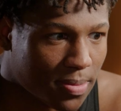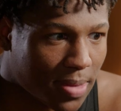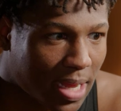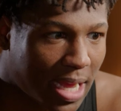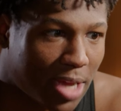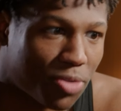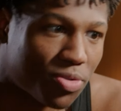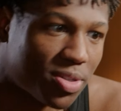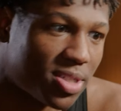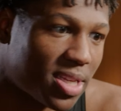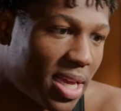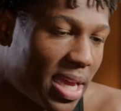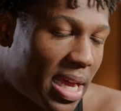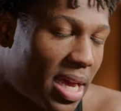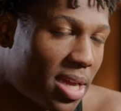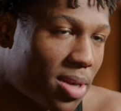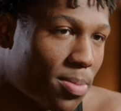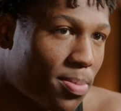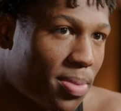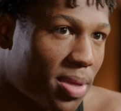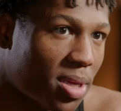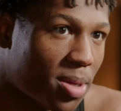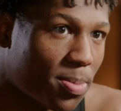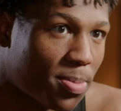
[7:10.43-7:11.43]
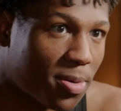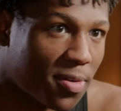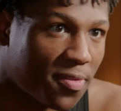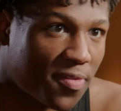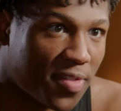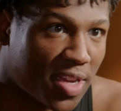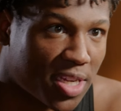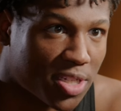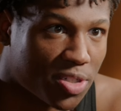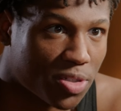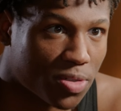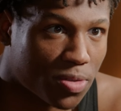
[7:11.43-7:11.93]
I would say how to be a
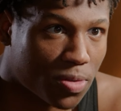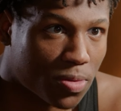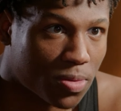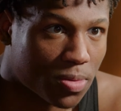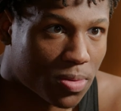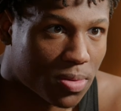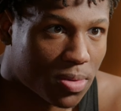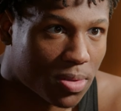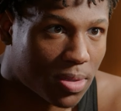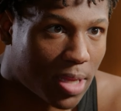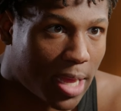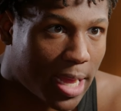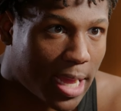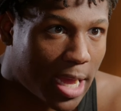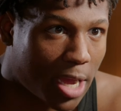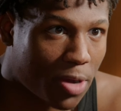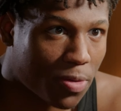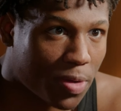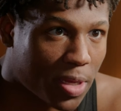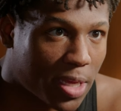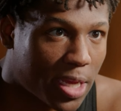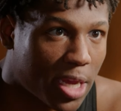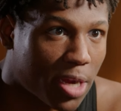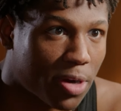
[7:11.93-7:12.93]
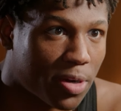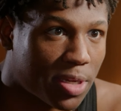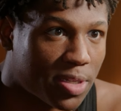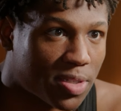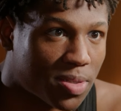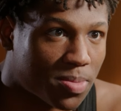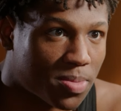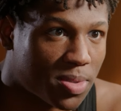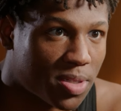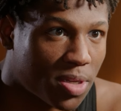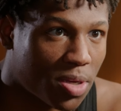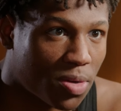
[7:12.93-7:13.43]
professional, like how he
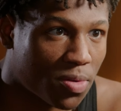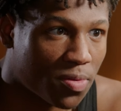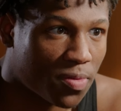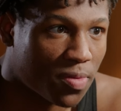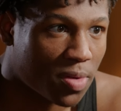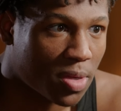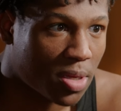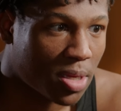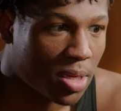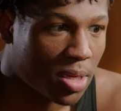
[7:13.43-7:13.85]
carries himself.